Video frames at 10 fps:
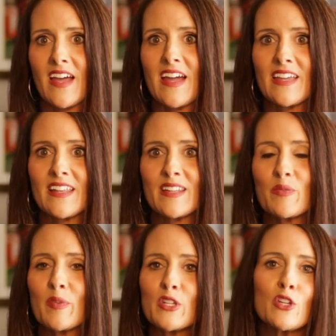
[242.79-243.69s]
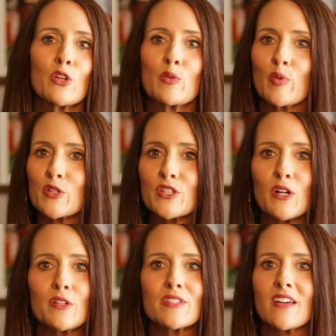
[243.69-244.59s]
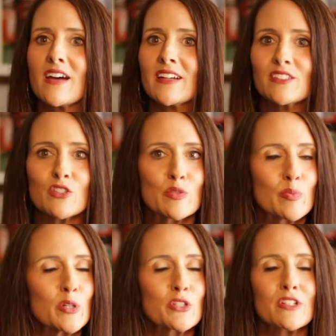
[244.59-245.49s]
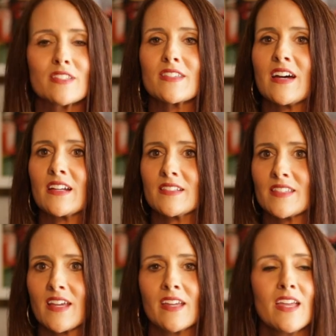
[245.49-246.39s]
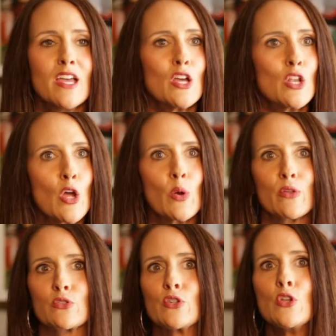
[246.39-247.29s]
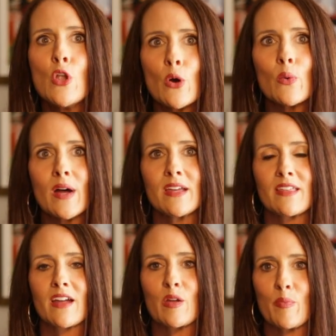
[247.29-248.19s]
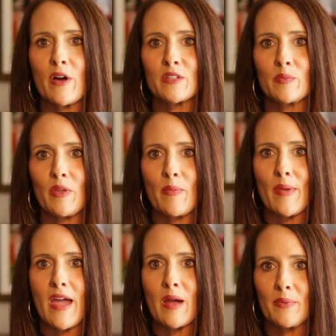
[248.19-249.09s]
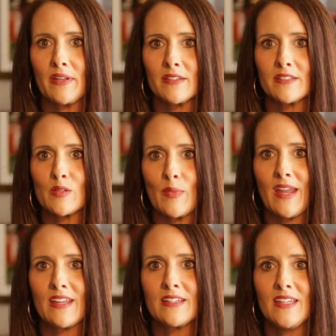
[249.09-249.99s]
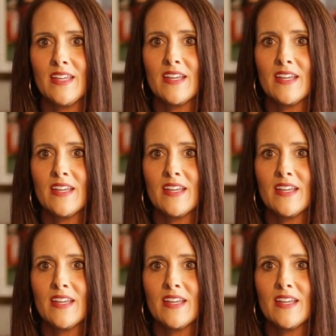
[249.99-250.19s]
But you know, you push it all aside. You just push it aside and say, no, there's no way that could possibly be happening to me.